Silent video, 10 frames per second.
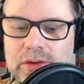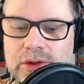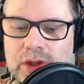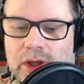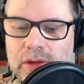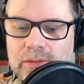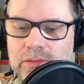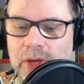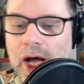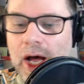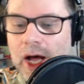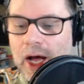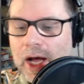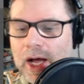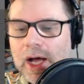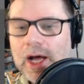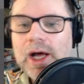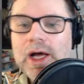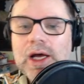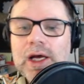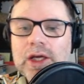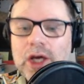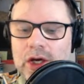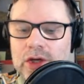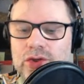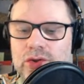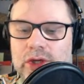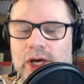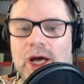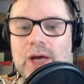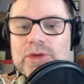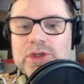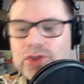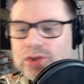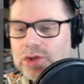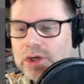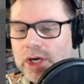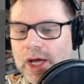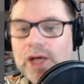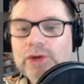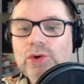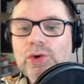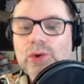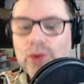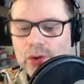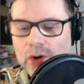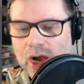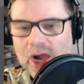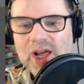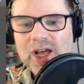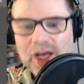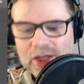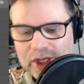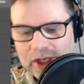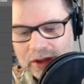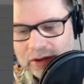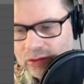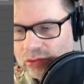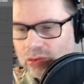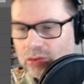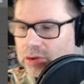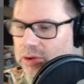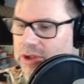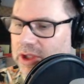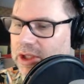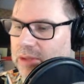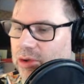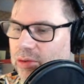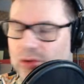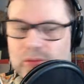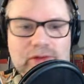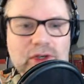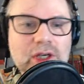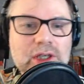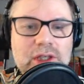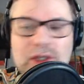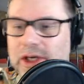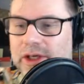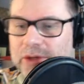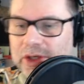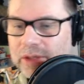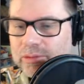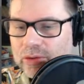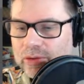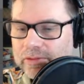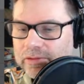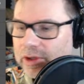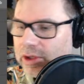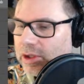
Come back to Capistrano. And then, oh, see, I need more room over on here. I'm going to need more room for the